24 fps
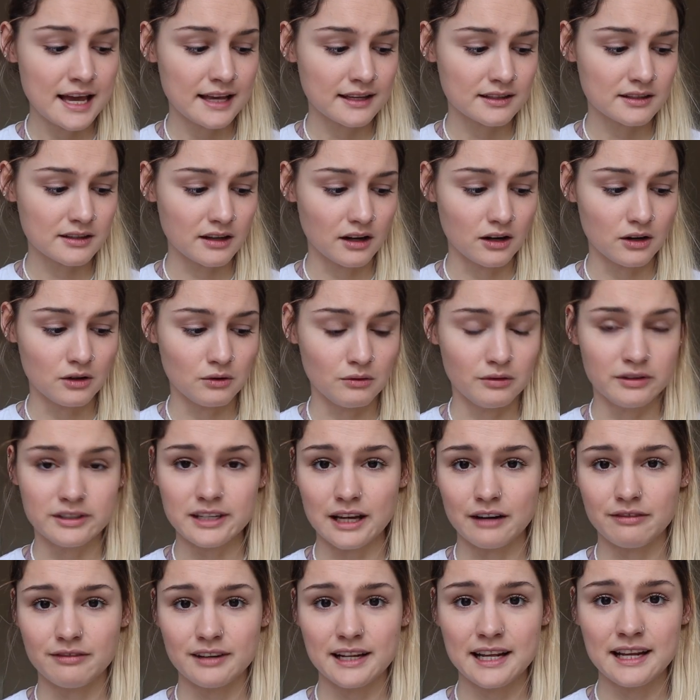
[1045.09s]
So
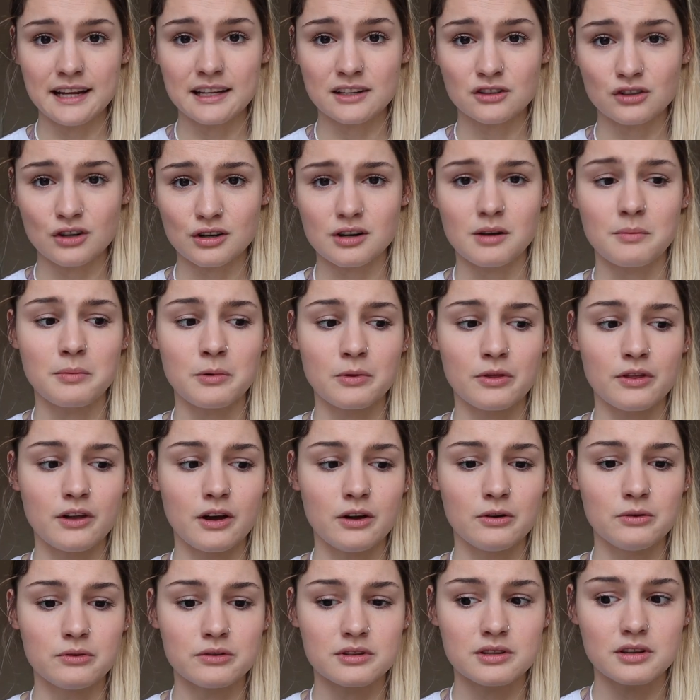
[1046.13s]
definitely stock up on
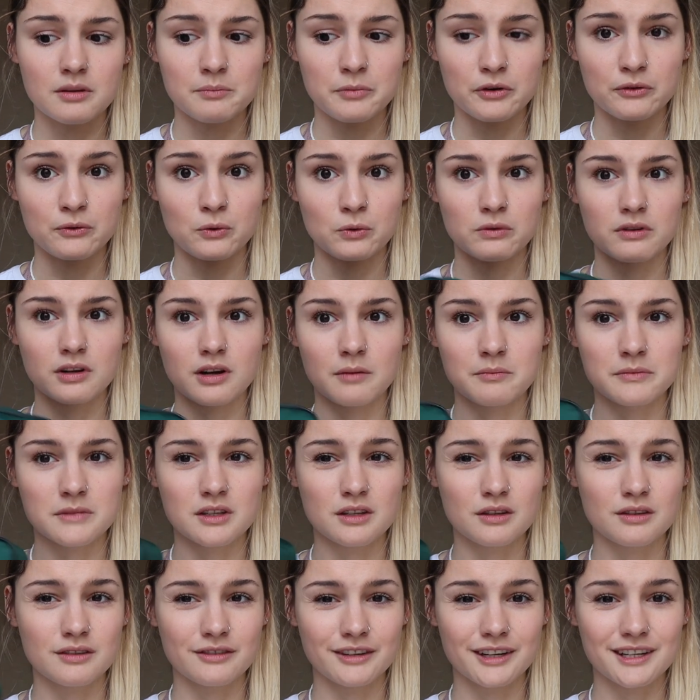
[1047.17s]
those before you come
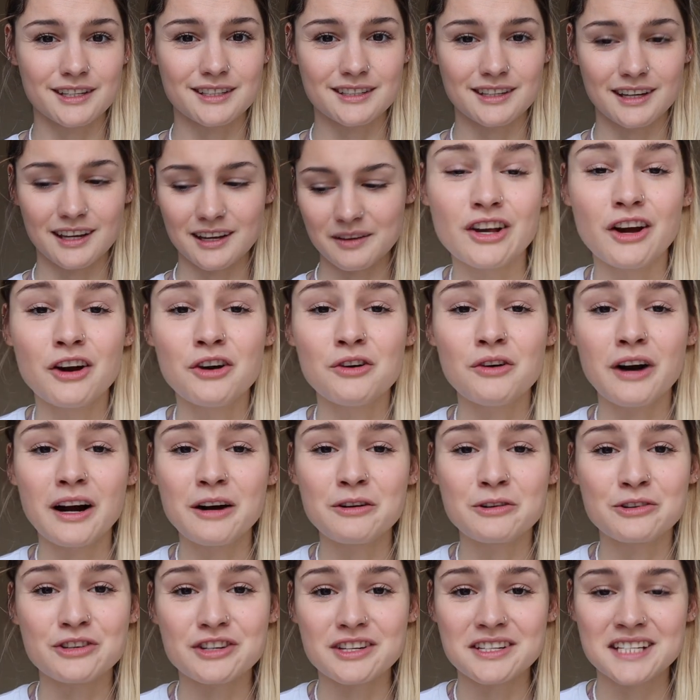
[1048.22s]
to university. So
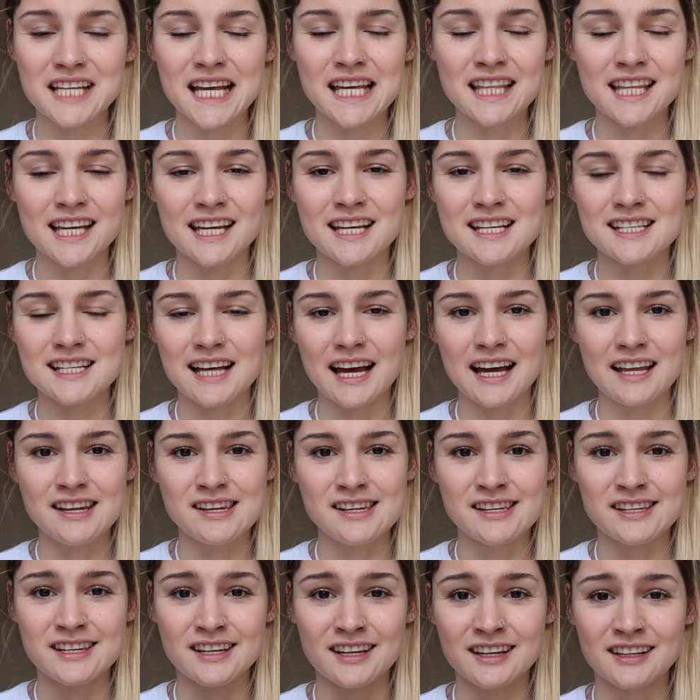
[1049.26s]
I will just say this,
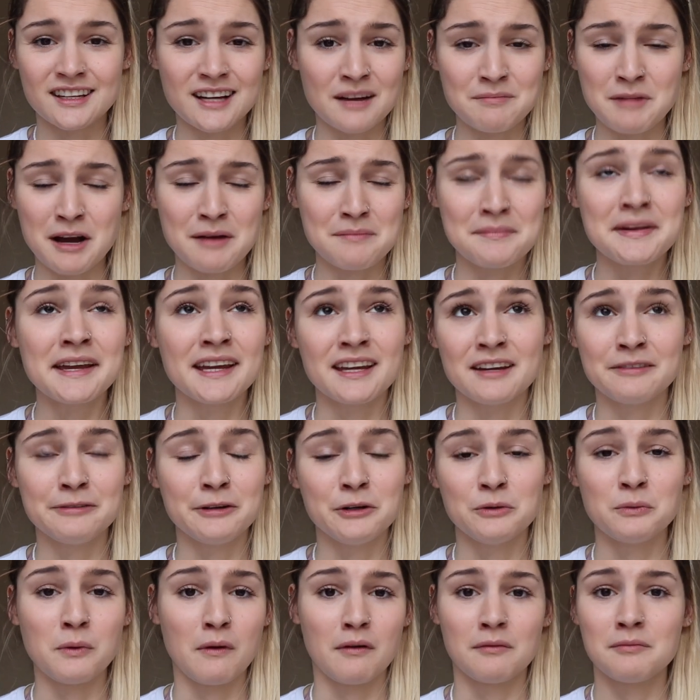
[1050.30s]
and come at me if
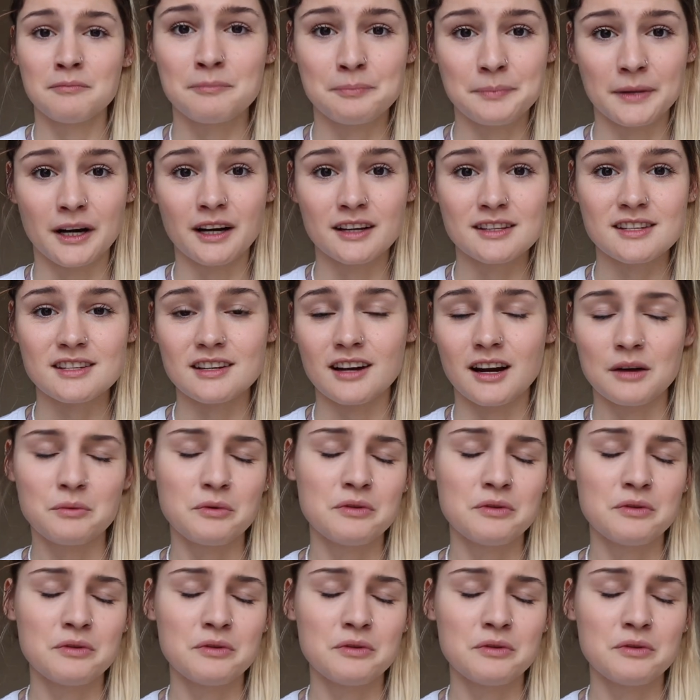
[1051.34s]
you want, but I